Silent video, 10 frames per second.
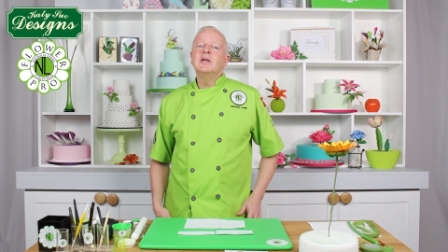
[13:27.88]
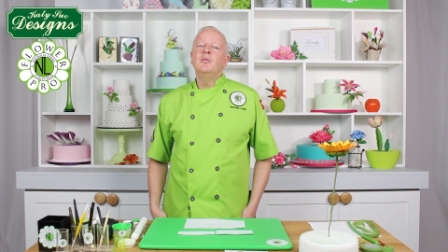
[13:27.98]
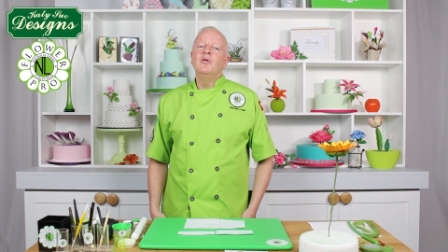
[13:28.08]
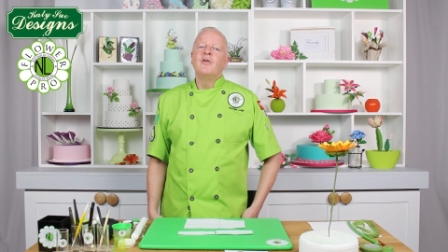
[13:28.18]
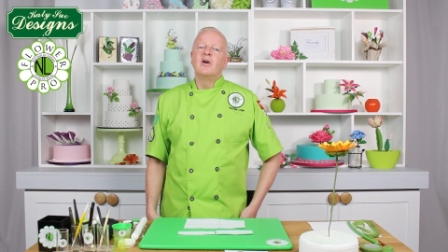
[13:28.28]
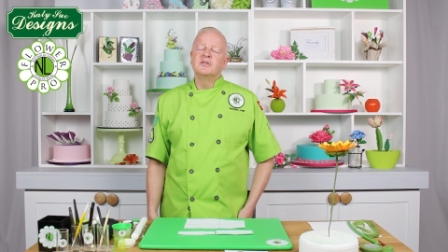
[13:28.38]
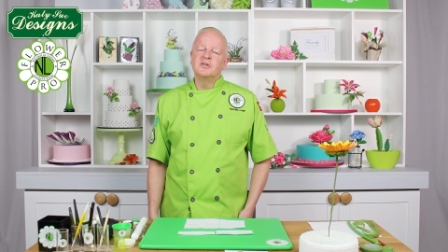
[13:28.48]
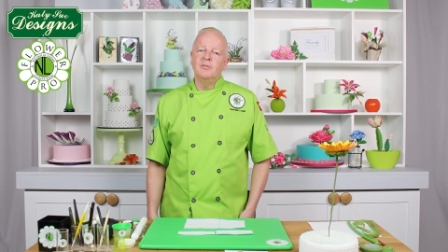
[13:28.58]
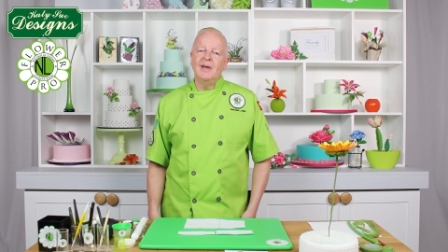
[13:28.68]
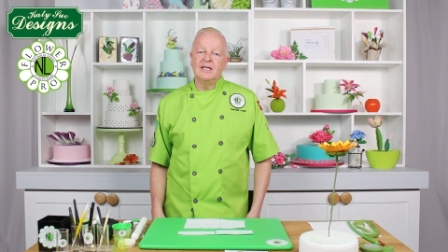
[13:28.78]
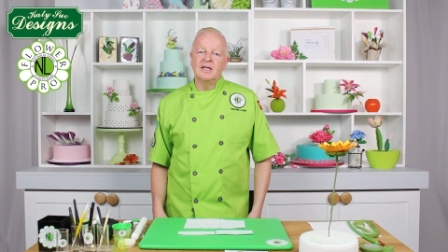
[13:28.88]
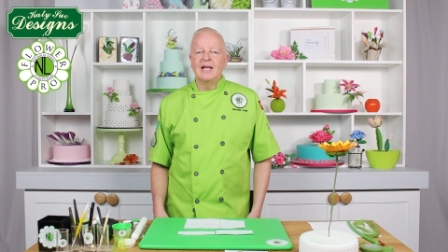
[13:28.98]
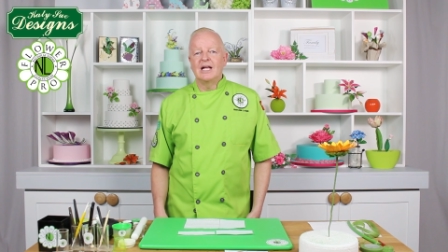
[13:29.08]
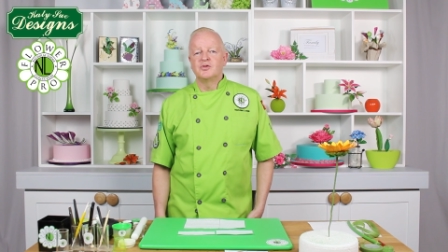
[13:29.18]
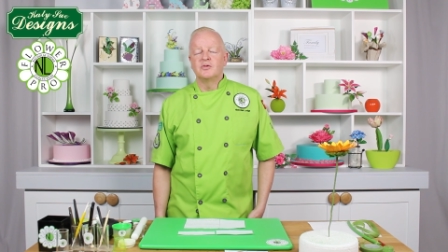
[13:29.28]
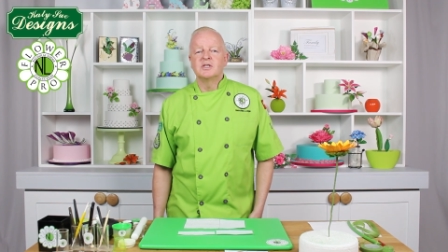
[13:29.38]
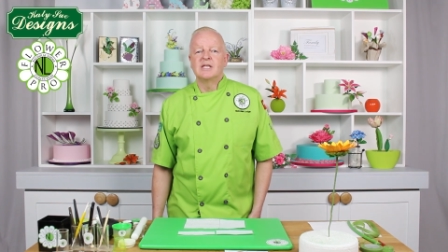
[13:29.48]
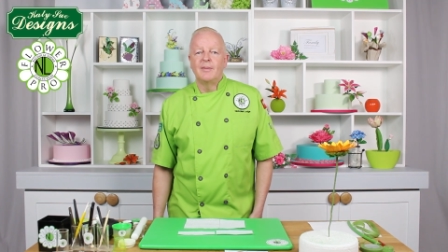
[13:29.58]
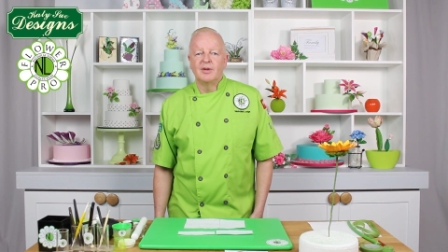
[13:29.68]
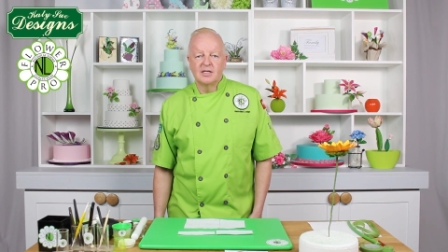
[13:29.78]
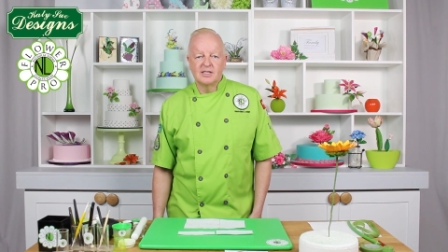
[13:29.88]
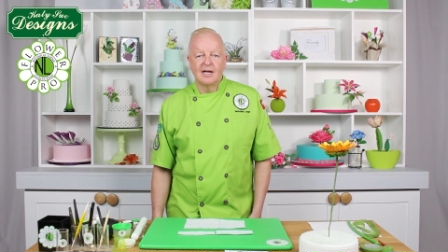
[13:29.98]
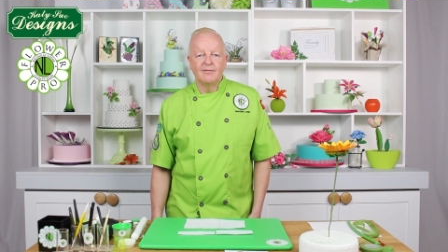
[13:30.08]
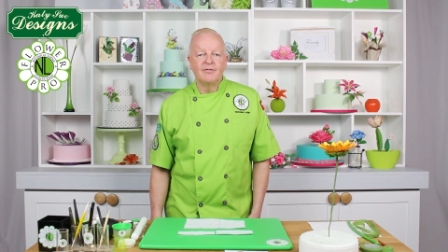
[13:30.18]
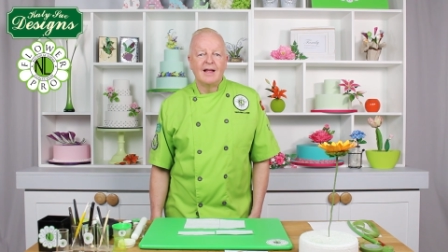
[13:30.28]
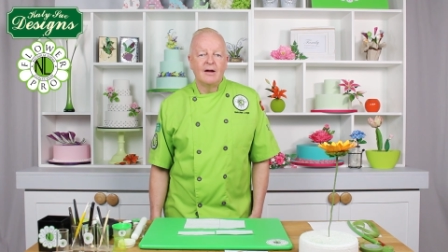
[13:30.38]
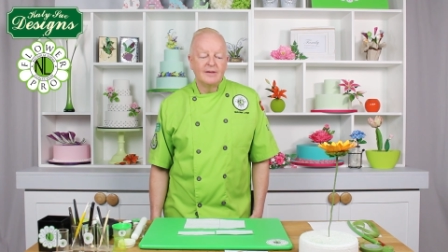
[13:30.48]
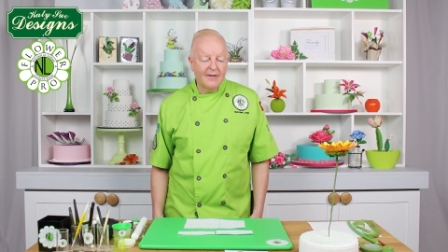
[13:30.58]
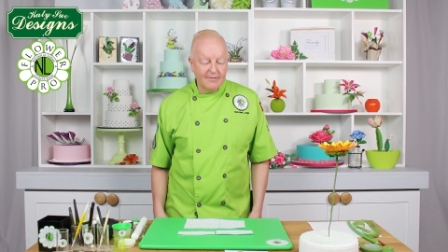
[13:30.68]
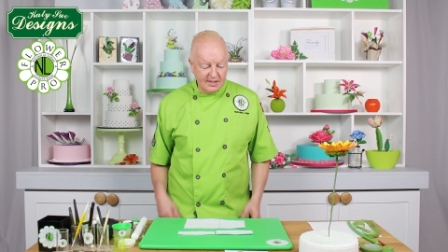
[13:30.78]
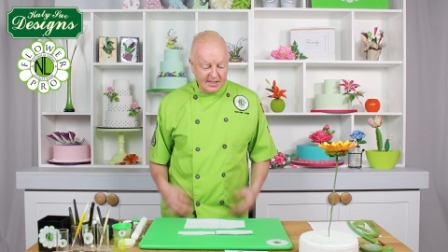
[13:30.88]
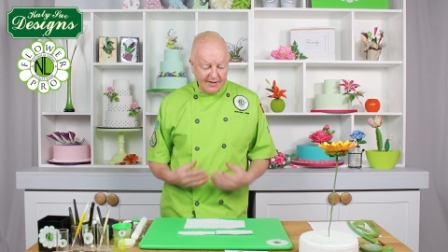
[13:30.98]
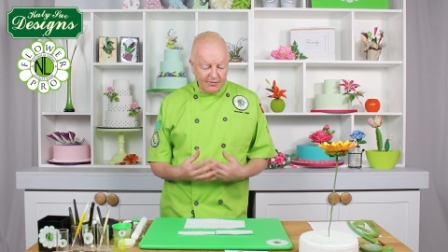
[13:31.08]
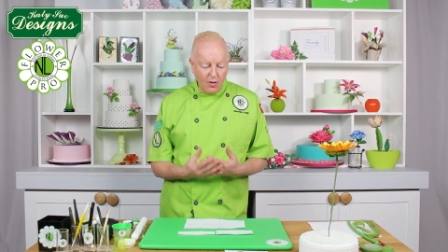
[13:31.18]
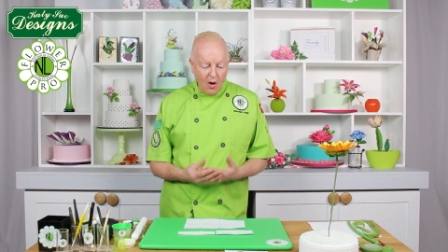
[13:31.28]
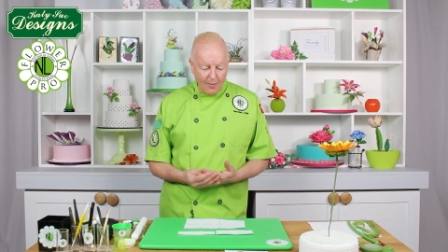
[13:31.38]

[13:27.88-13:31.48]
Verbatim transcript: going to move on to make the natural stem of the sunflower. Now there are several